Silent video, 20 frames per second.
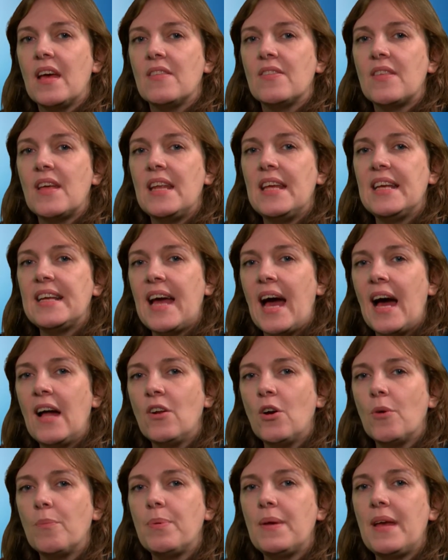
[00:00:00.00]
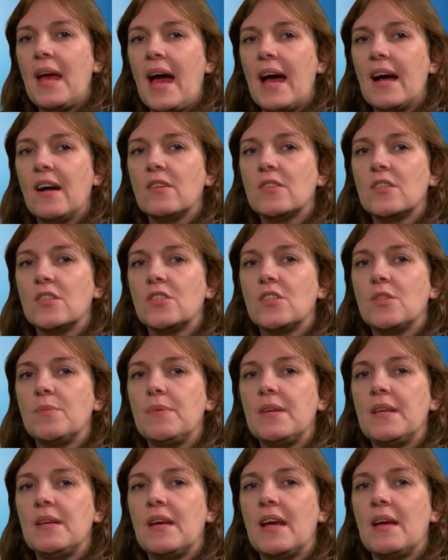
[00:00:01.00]
then he cannot be held to
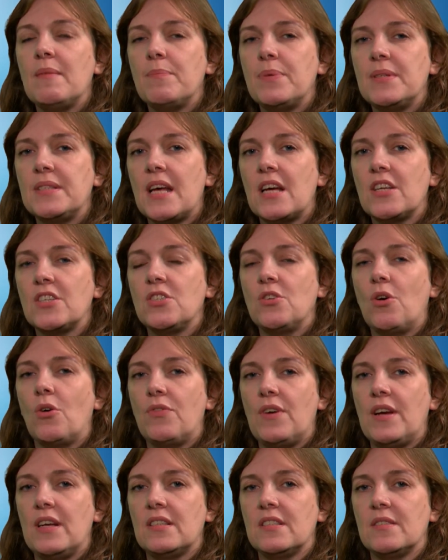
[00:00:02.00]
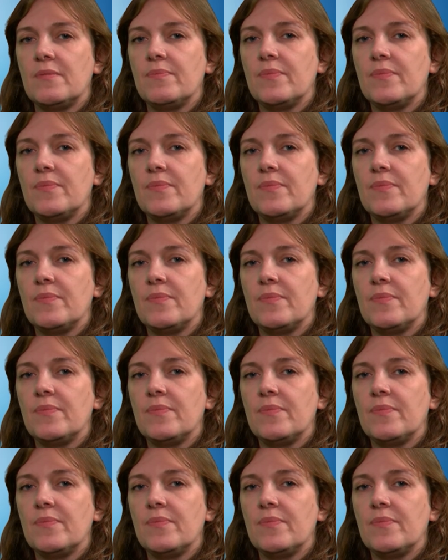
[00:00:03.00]
be in possession of it.